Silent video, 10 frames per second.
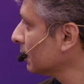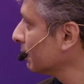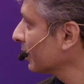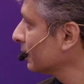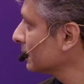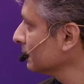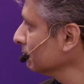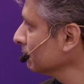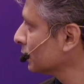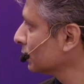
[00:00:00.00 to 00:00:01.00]
mechanism
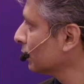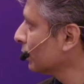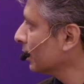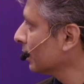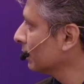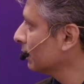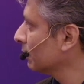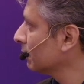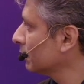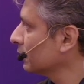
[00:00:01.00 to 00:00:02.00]
to go and
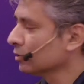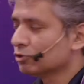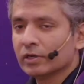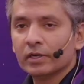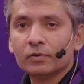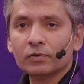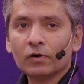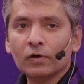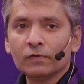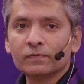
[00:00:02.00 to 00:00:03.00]
try out
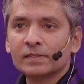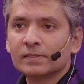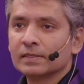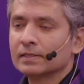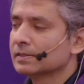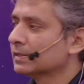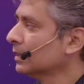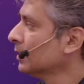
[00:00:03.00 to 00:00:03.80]
all of these things